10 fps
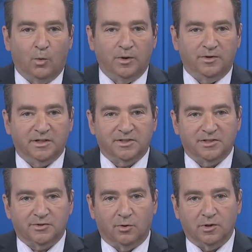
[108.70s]
Winn-Dixie
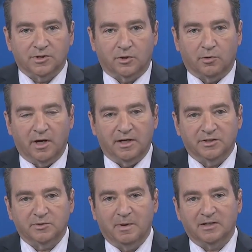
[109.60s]
stores are creating
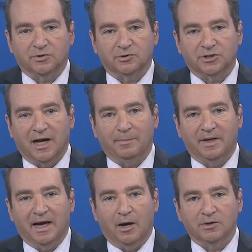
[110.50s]
special
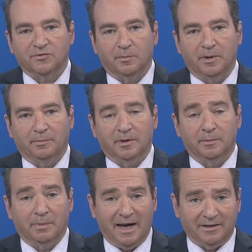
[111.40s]
shopping hours for people
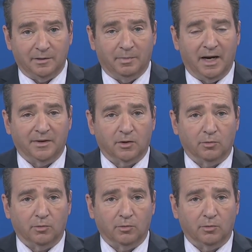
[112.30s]
impacted by the